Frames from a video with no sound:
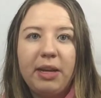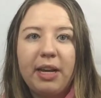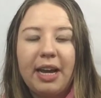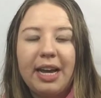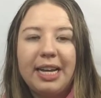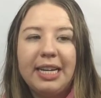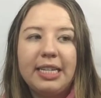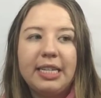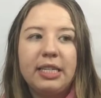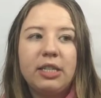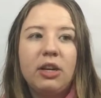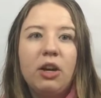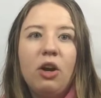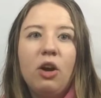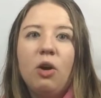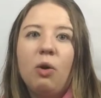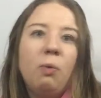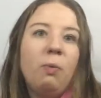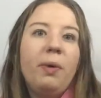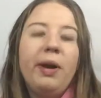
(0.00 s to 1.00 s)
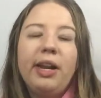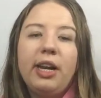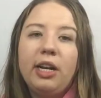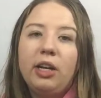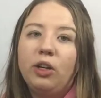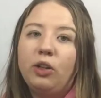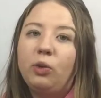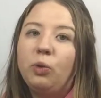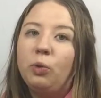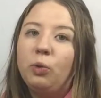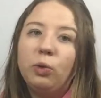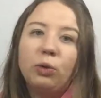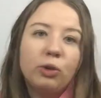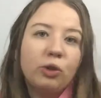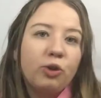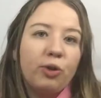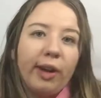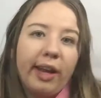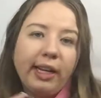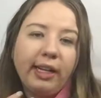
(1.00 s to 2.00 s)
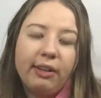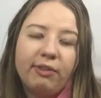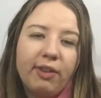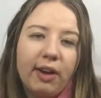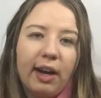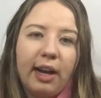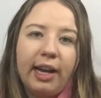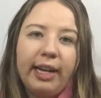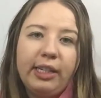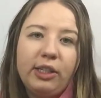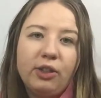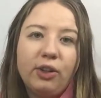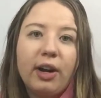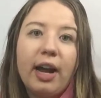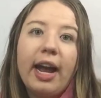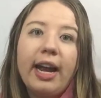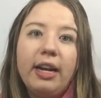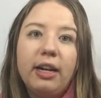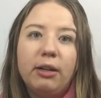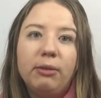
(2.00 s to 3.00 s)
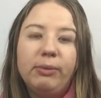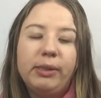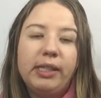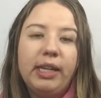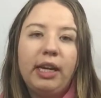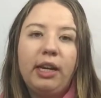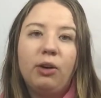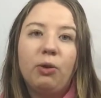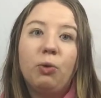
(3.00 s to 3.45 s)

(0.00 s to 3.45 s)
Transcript: because when Google's trying to find your items,